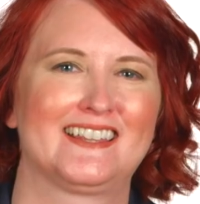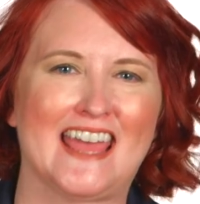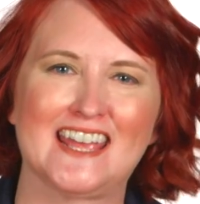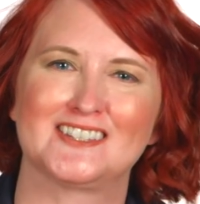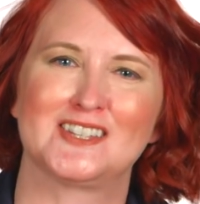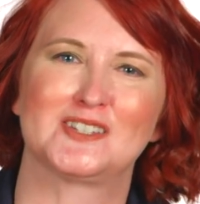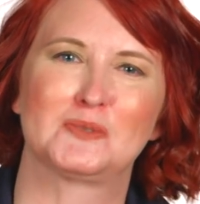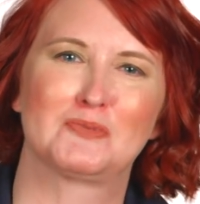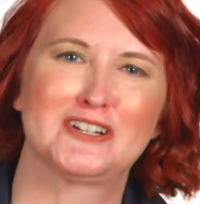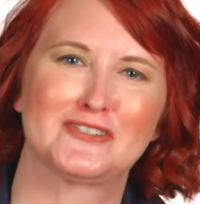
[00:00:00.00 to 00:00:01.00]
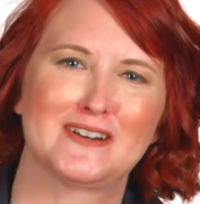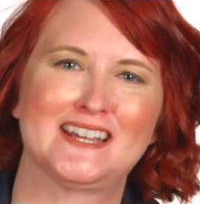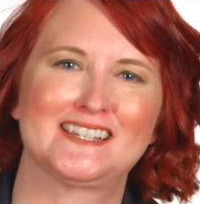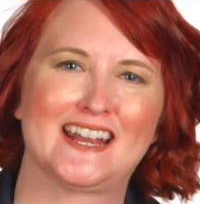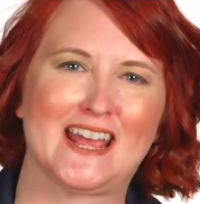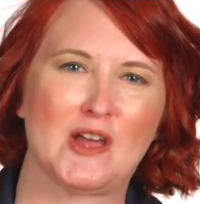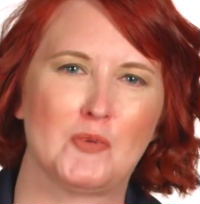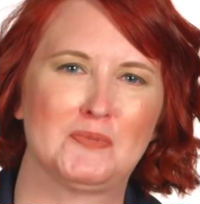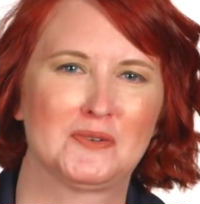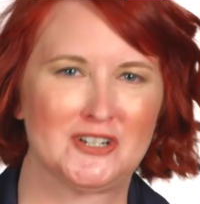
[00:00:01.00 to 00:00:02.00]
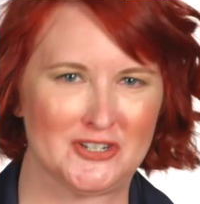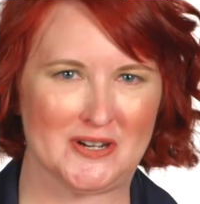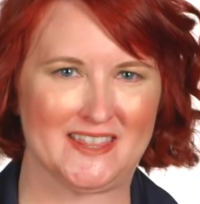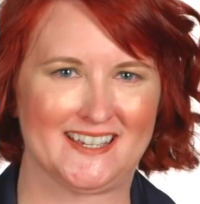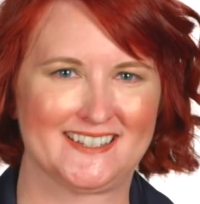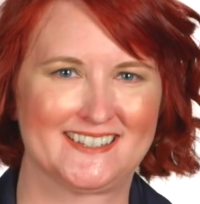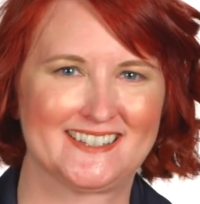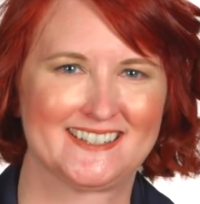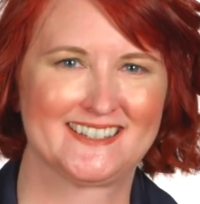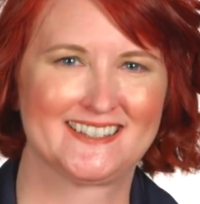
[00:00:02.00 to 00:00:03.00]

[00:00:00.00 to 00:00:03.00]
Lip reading: Thanks, this is Bridgette Raes, and I hope you enjoyed this.